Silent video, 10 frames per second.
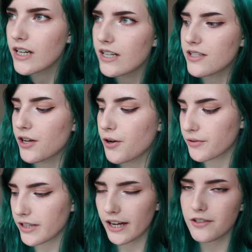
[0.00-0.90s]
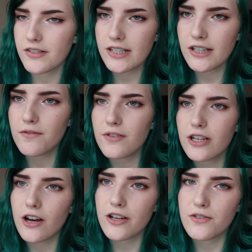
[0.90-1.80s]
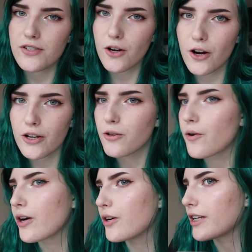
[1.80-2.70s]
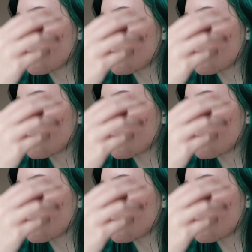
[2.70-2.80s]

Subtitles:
So yeah, you'll see in the video I used argan oil and I